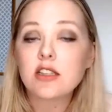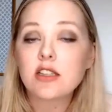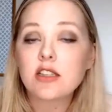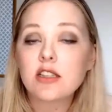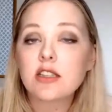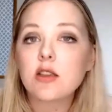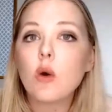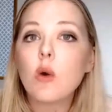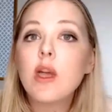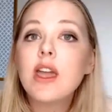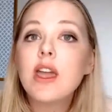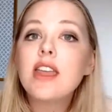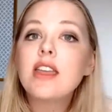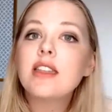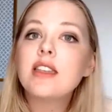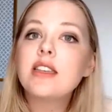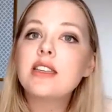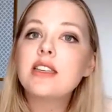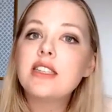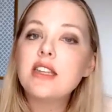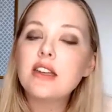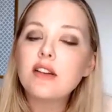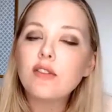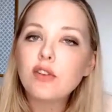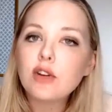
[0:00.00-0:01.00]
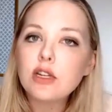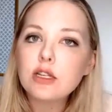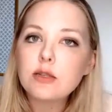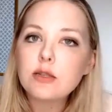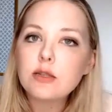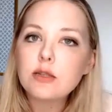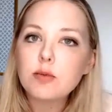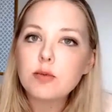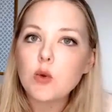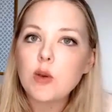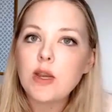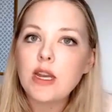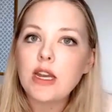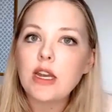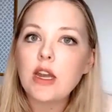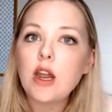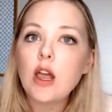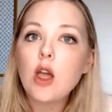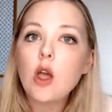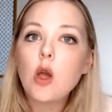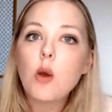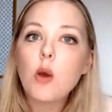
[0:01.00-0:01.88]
So the difference between